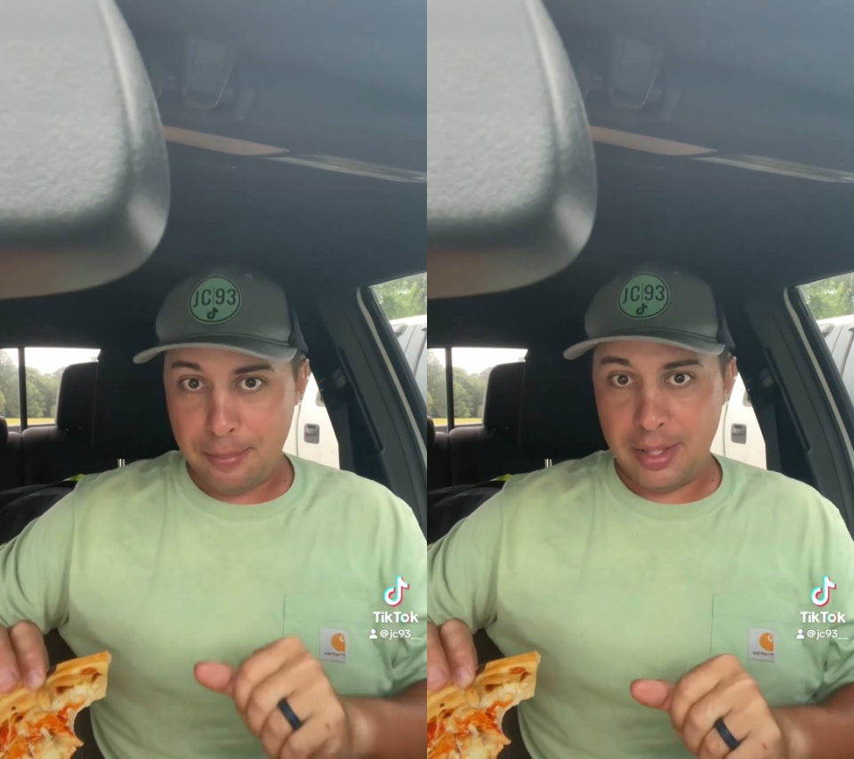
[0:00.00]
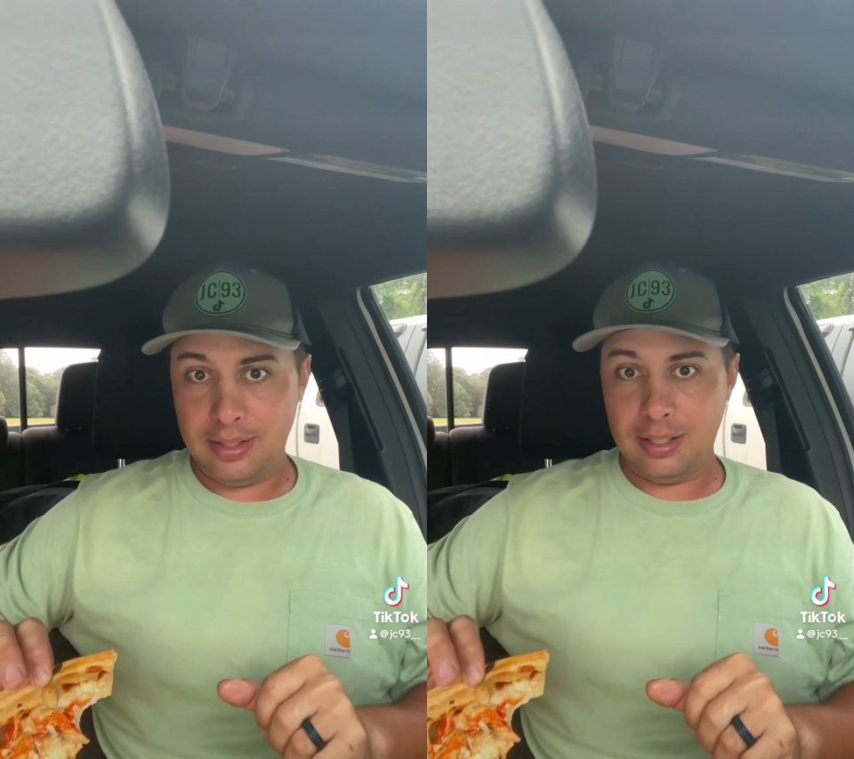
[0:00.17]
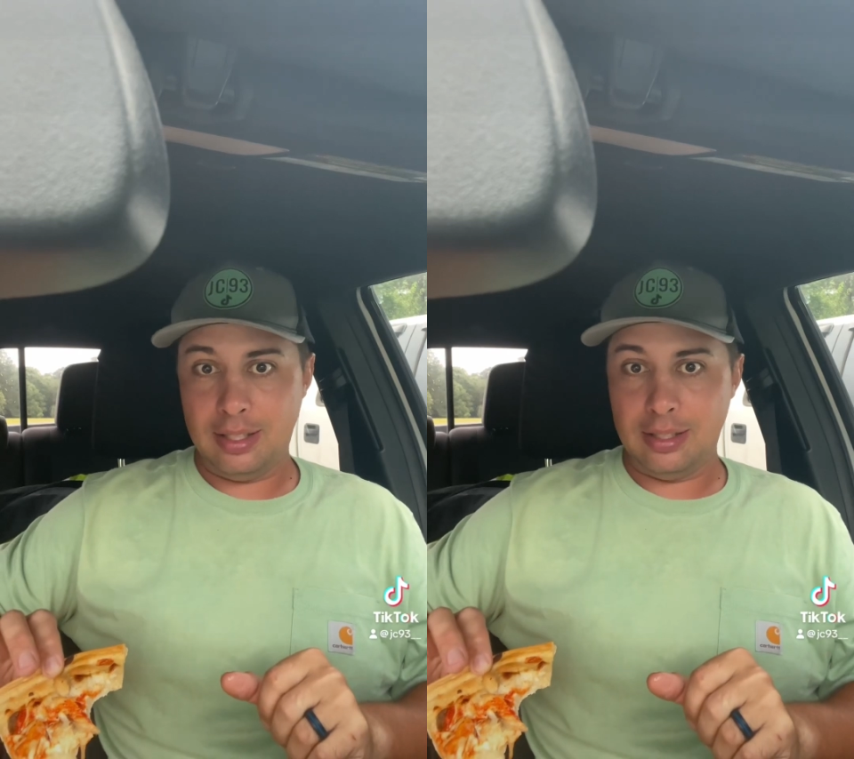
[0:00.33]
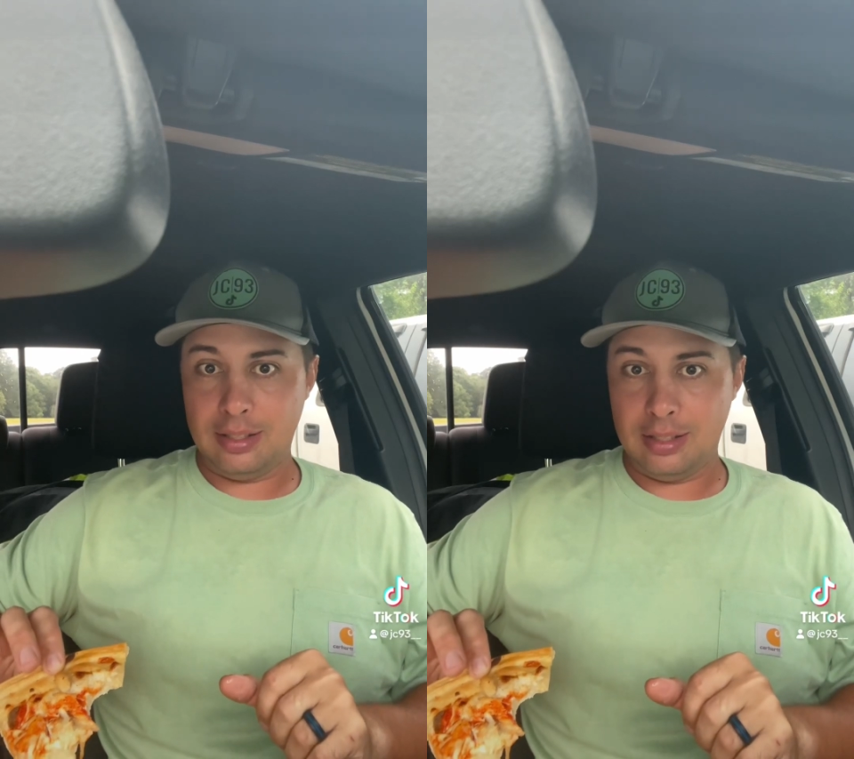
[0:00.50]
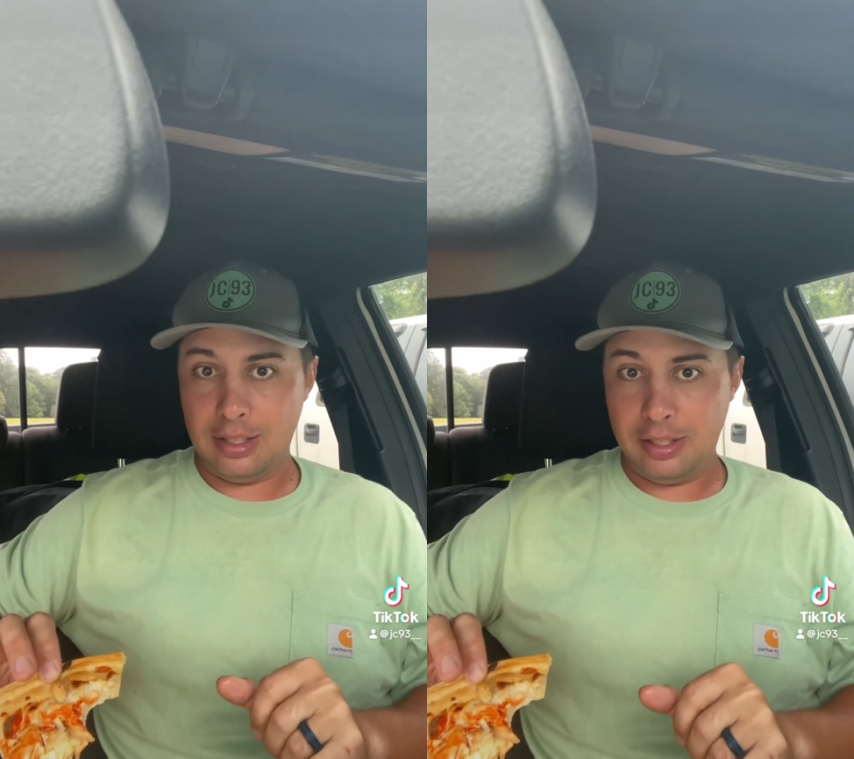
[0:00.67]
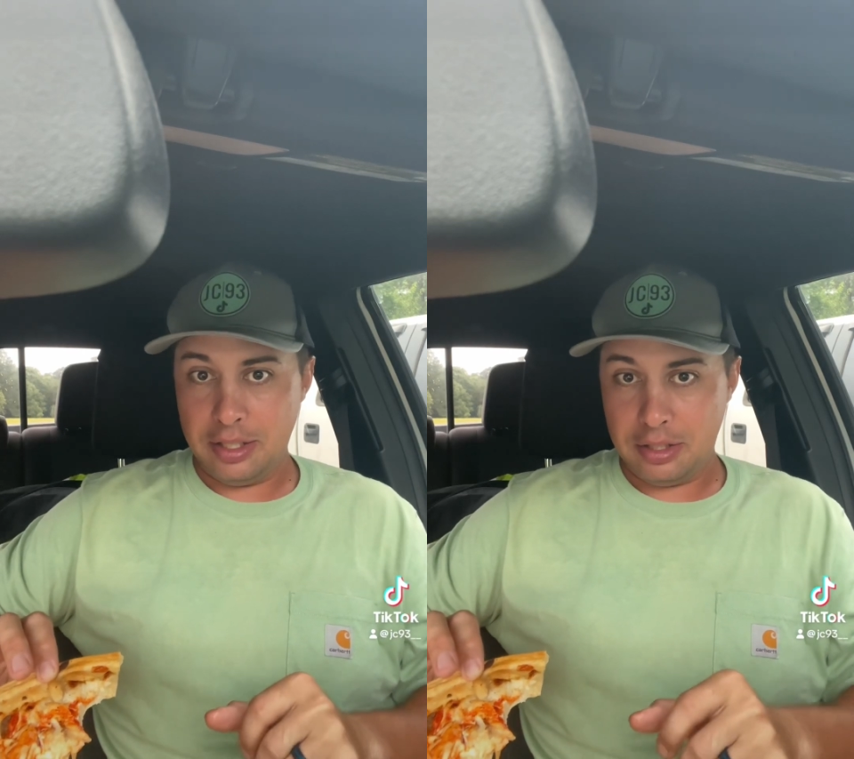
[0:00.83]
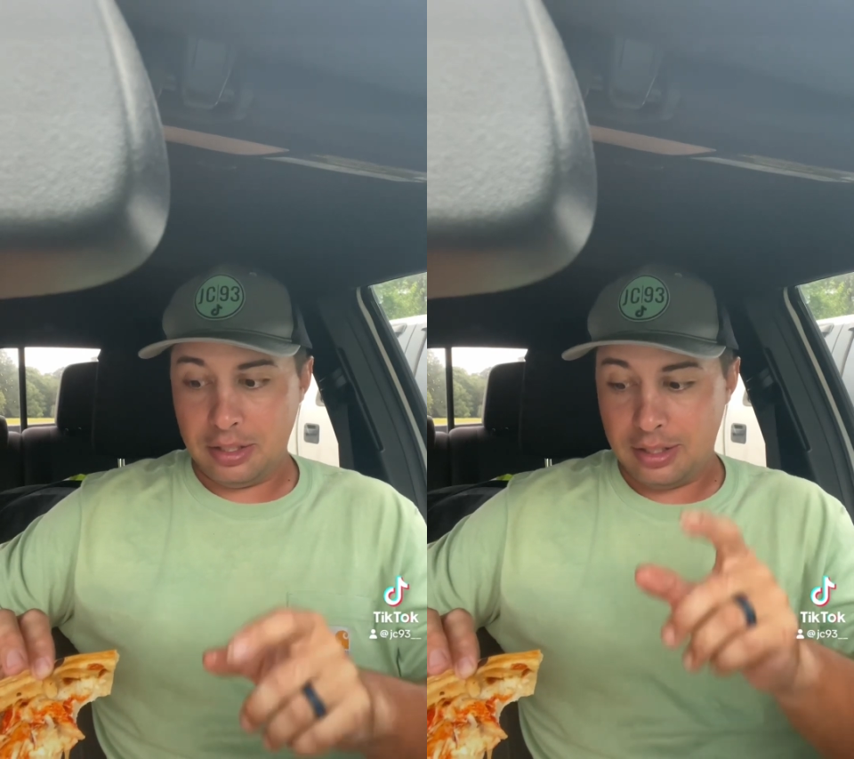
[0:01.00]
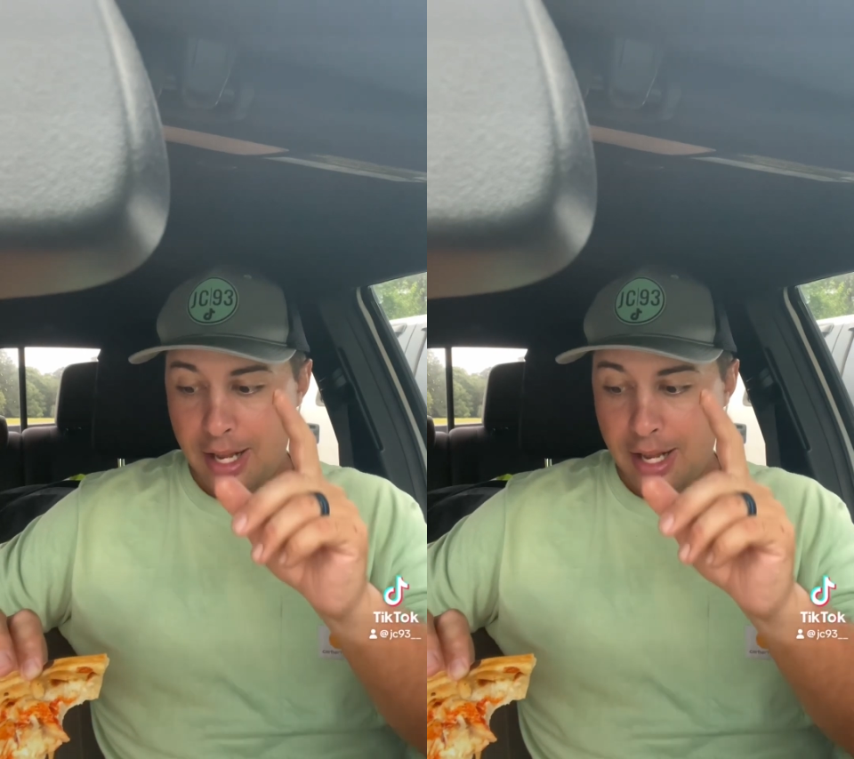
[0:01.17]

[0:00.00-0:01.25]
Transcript: means that this is delicious.